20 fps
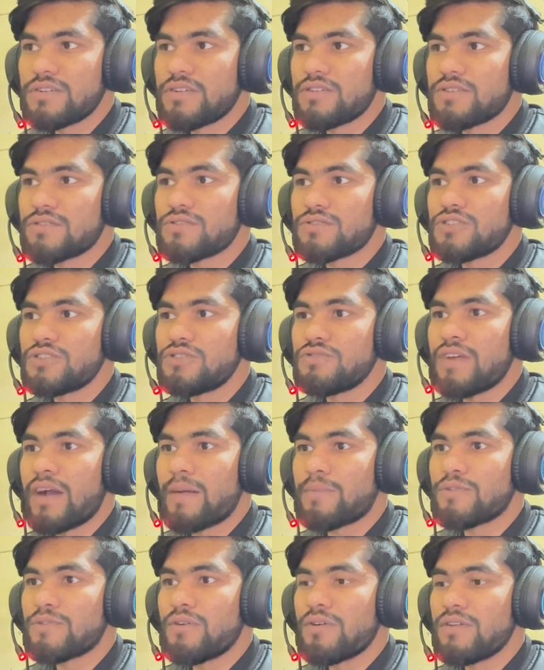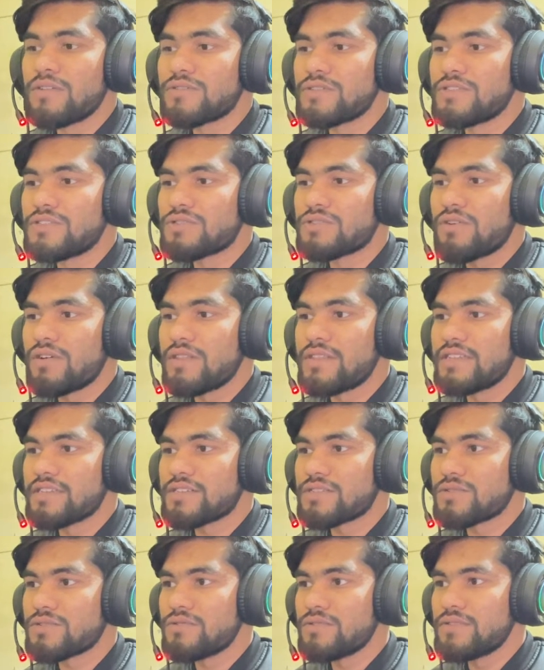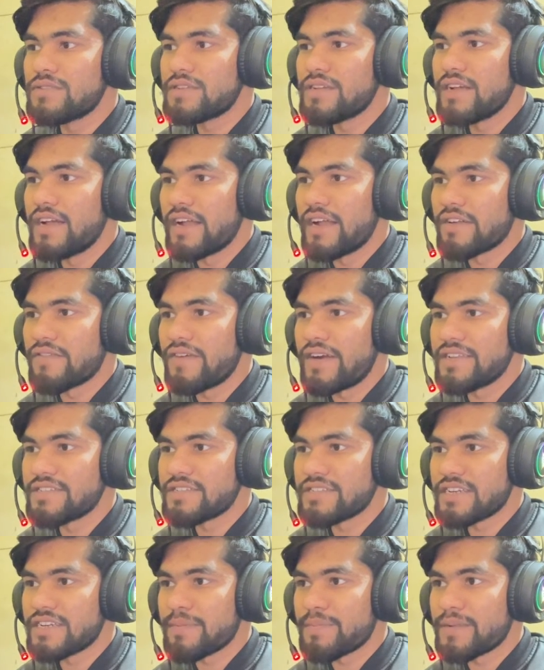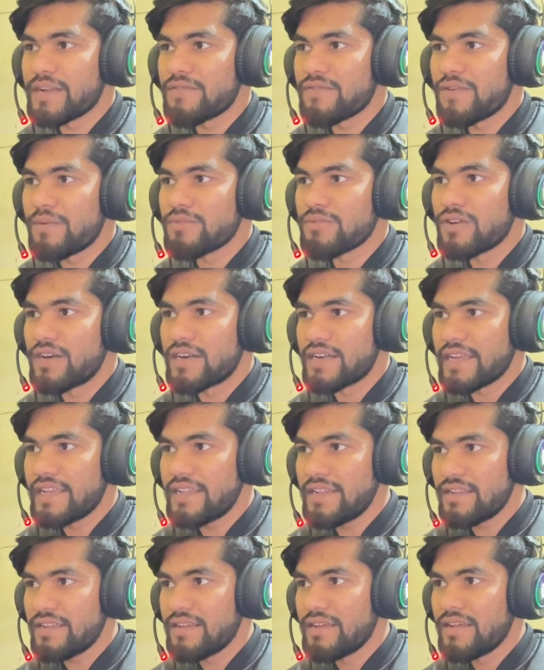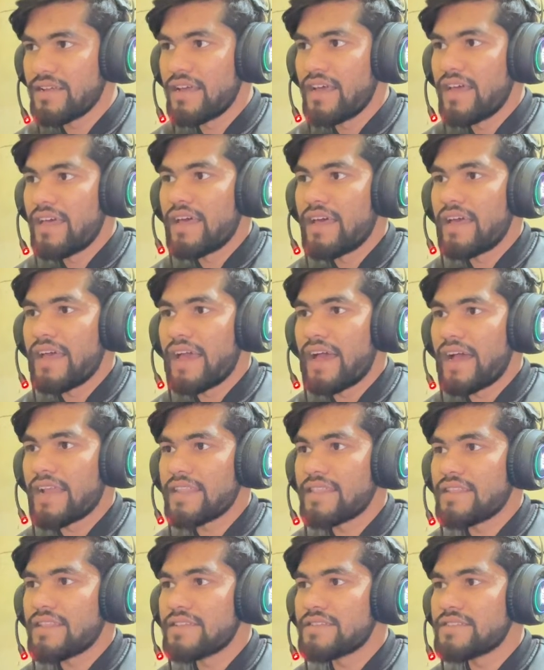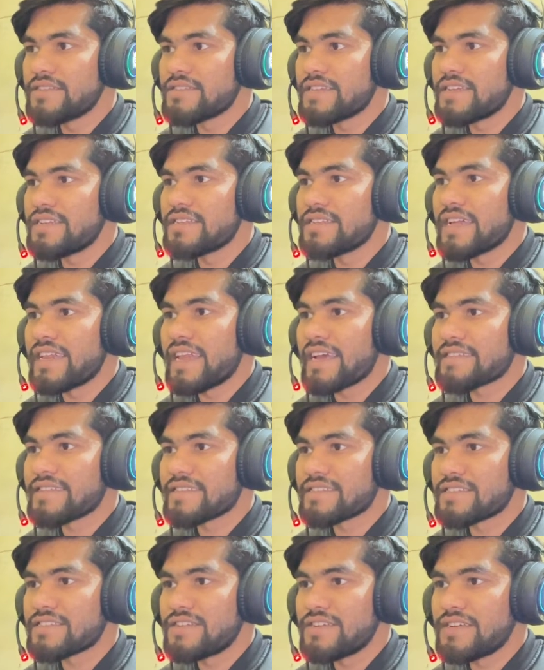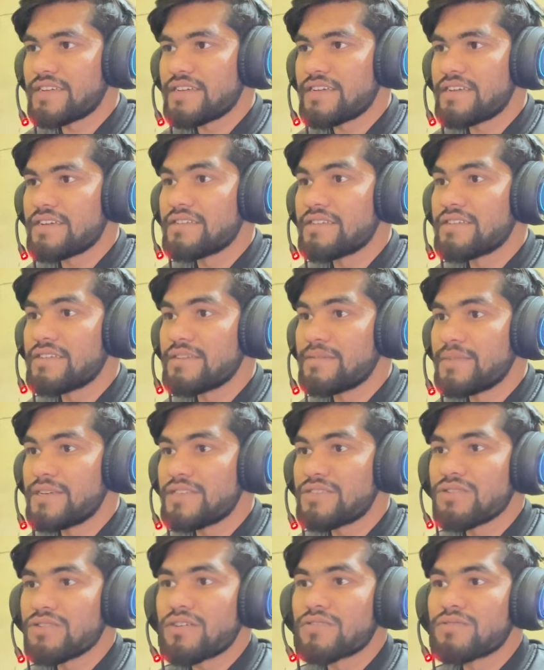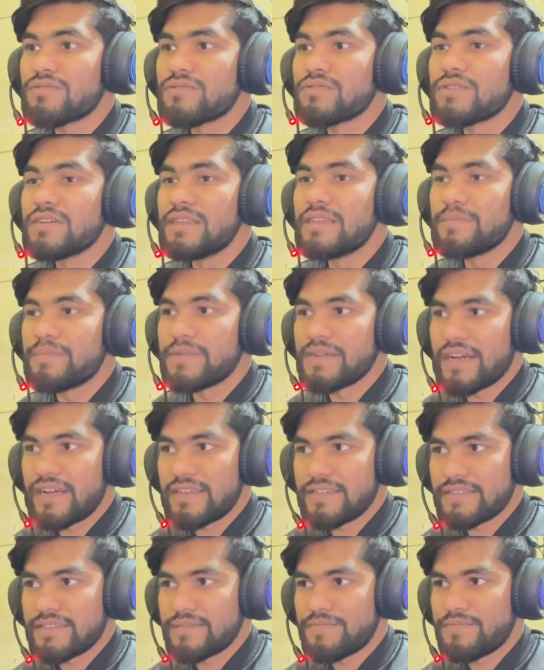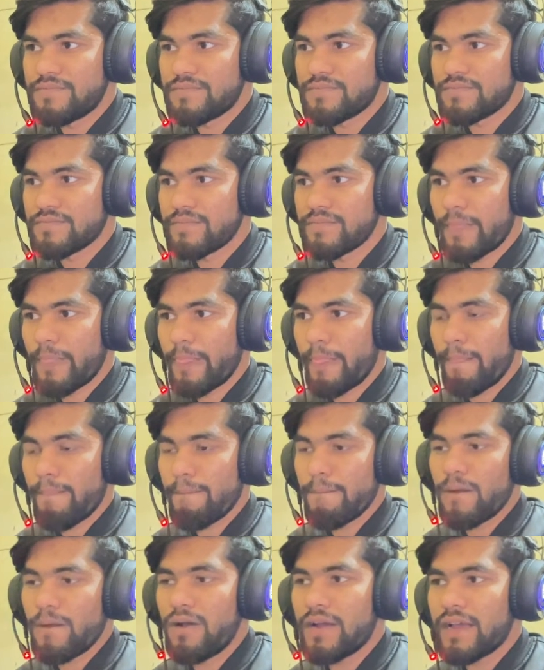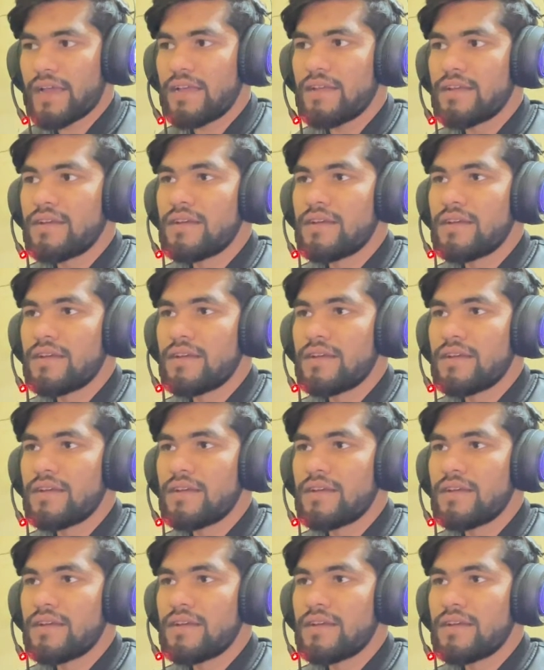so you have to also install these tools, Android SDK platform 13 and this Intel X60 image or Google APIs. Okay,